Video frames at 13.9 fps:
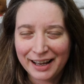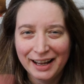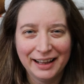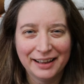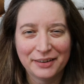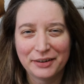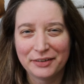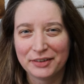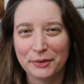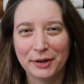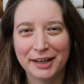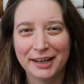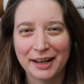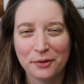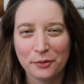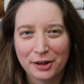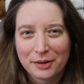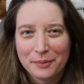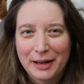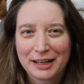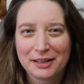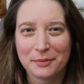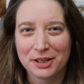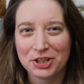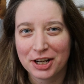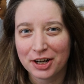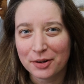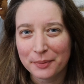Hello everyone and welcome back to my
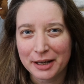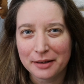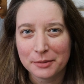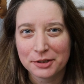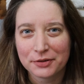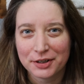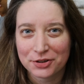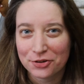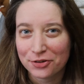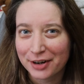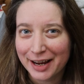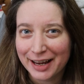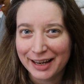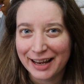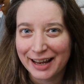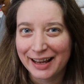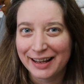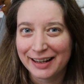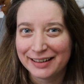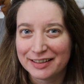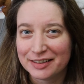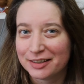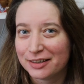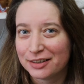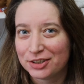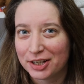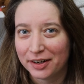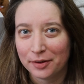channel. My name is Rachel Ray and this is a
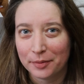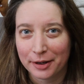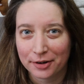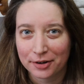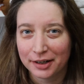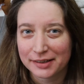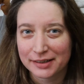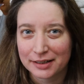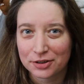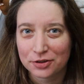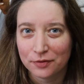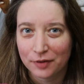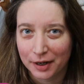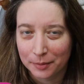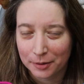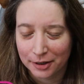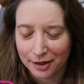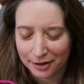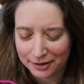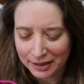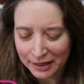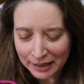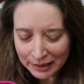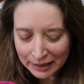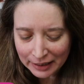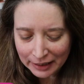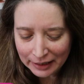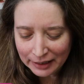channel about cross stitch and fiber art.
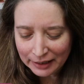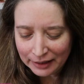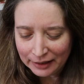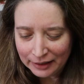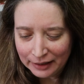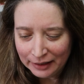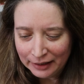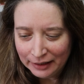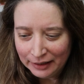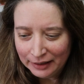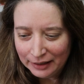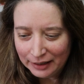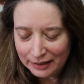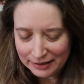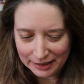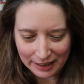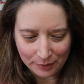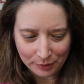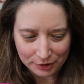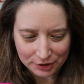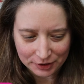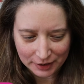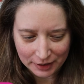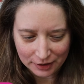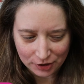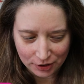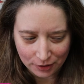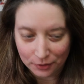And today we're just going
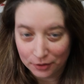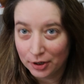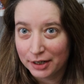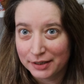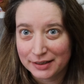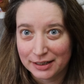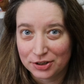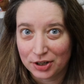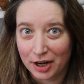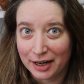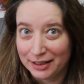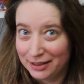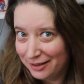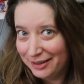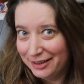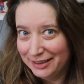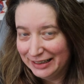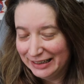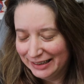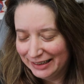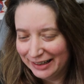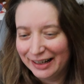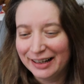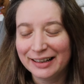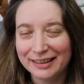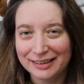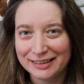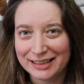to show cross stitch and yarn.
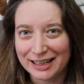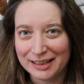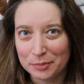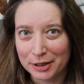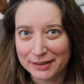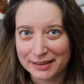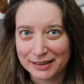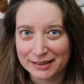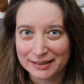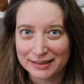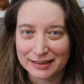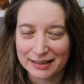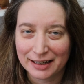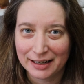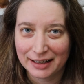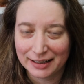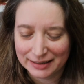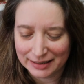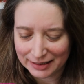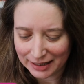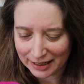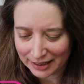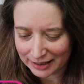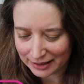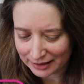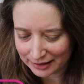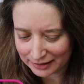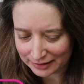Little tiny presents. I
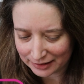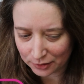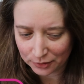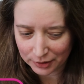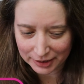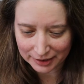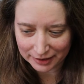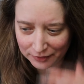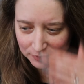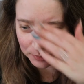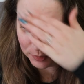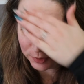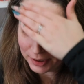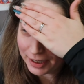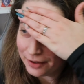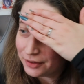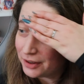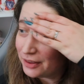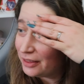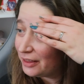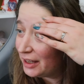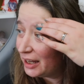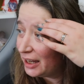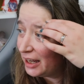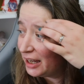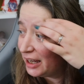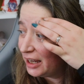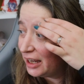didn't even bring out the
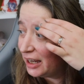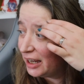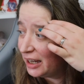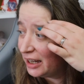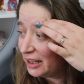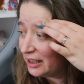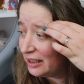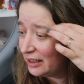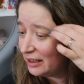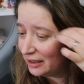thing.